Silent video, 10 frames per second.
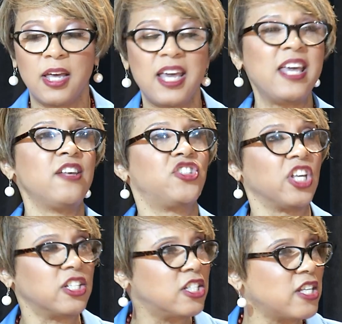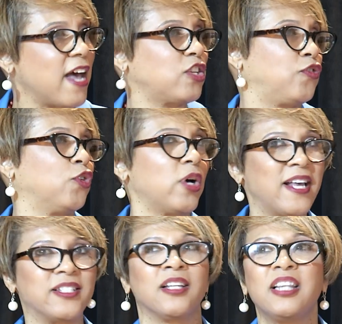he is successful
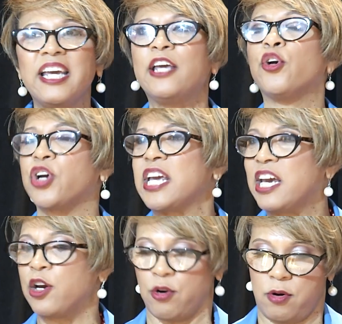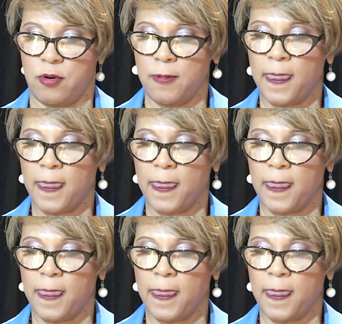as a leader here